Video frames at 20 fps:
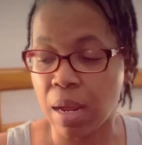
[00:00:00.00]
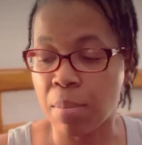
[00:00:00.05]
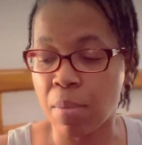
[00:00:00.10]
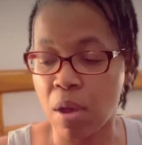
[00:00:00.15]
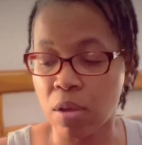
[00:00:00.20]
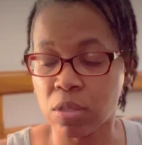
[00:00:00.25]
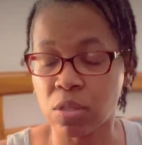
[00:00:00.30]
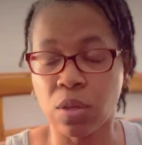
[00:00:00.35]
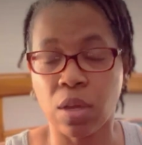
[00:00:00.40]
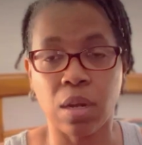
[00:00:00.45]
I'm
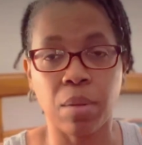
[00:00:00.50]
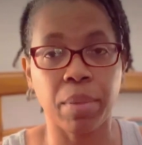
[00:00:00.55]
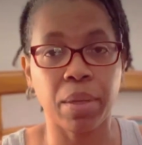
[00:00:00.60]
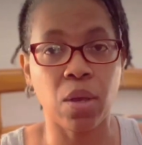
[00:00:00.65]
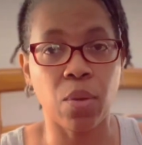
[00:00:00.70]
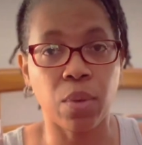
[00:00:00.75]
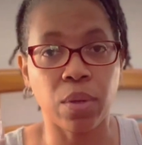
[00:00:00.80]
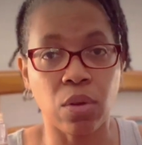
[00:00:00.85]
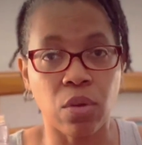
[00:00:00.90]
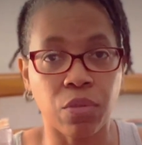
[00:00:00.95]
also going to be
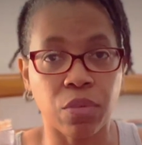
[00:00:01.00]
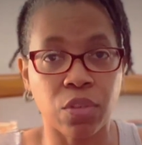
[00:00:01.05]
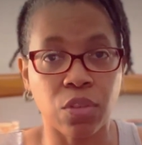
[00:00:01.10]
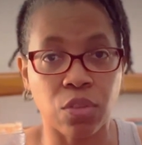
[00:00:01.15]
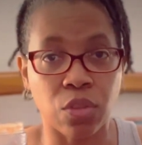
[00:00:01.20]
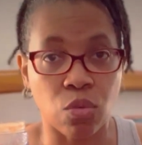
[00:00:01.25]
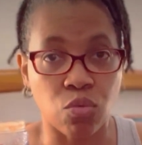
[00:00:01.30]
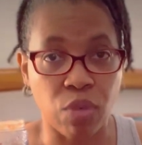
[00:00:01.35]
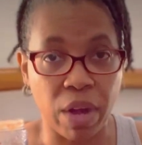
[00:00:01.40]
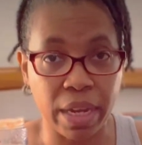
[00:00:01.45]
going over to
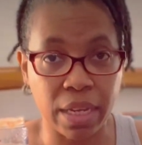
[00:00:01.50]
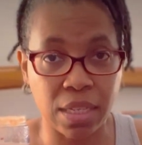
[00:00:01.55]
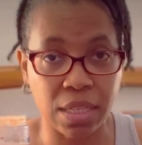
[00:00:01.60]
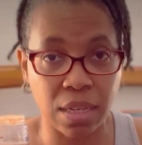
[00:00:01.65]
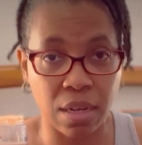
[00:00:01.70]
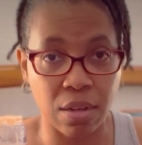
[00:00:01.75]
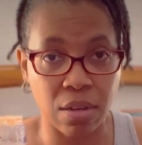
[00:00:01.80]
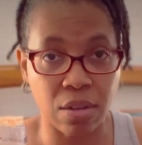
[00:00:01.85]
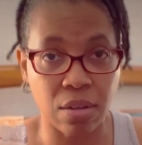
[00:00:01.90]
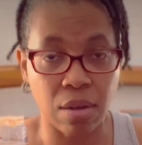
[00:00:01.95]
the rec
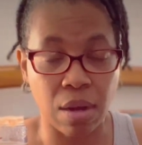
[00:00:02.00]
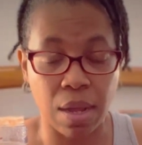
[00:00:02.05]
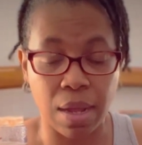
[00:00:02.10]
center.